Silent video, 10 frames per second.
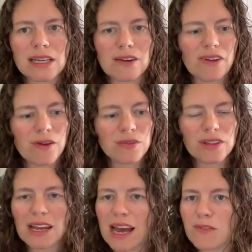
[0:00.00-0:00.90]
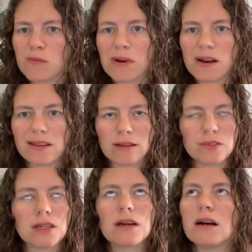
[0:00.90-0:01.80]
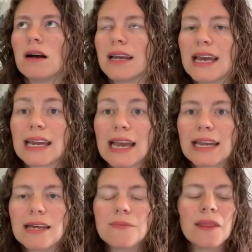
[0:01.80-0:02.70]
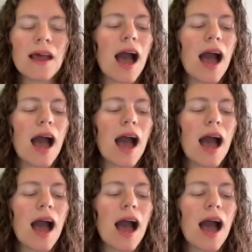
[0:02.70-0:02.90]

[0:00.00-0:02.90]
If I really have a bug that I'm just I can't get it,